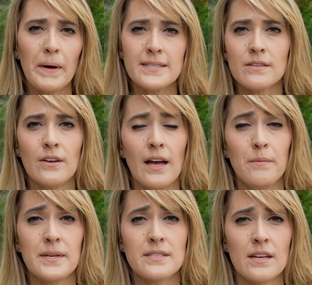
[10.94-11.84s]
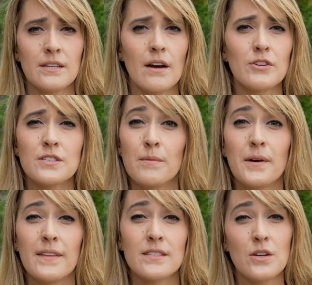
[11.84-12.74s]
bicycle helmets can cover
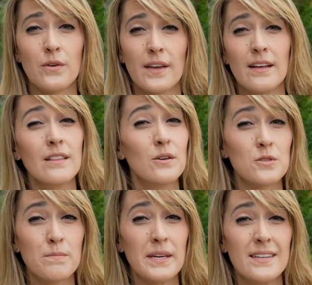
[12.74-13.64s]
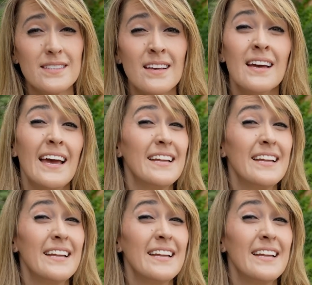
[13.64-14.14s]
someone that's going at low speeds,